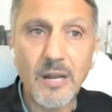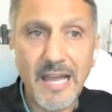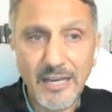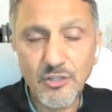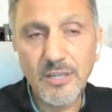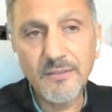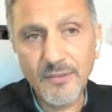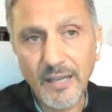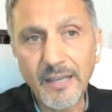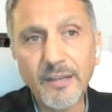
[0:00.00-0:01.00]
for
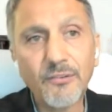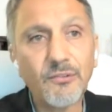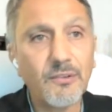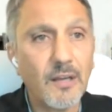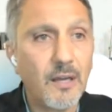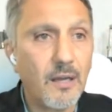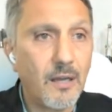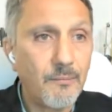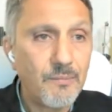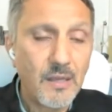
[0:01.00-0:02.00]
actually Zionist
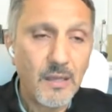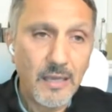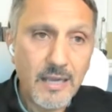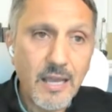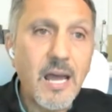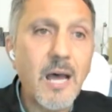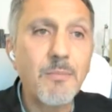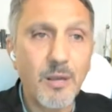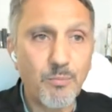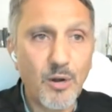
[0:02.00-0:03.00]

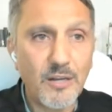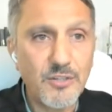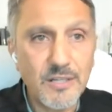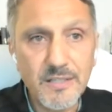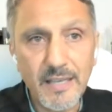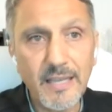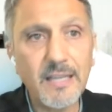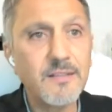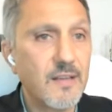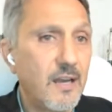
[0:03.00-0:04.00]
economic projects
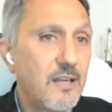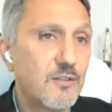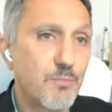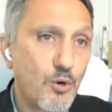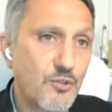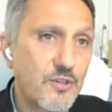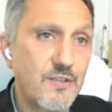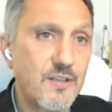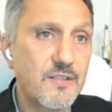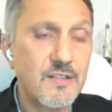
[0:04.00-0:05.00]
and Zionist
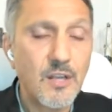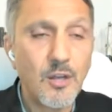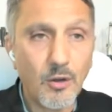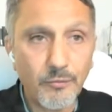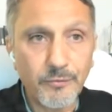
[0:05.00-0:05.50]
purchases